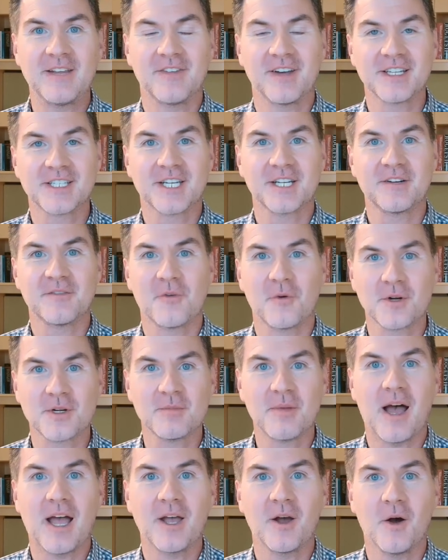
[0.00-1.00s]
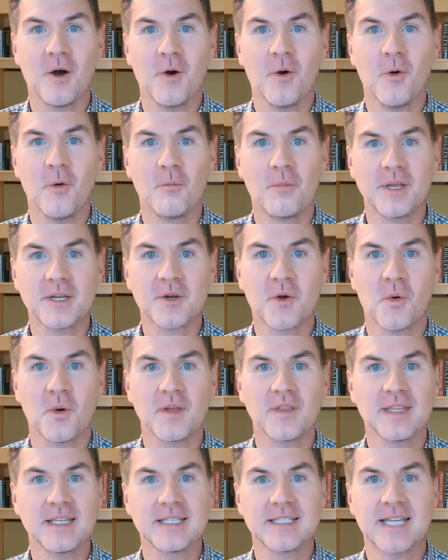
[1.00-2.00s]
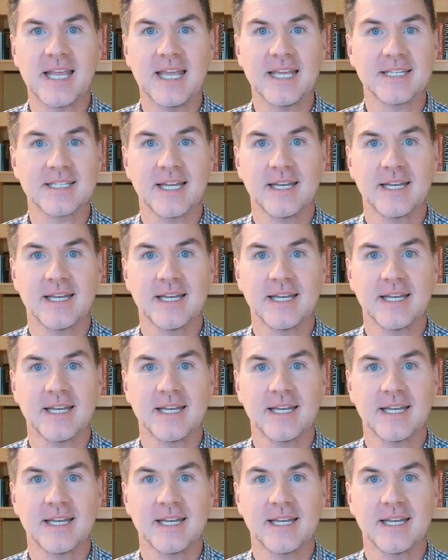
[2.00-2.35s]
us can afford to buy a, whole Bitcoin these days.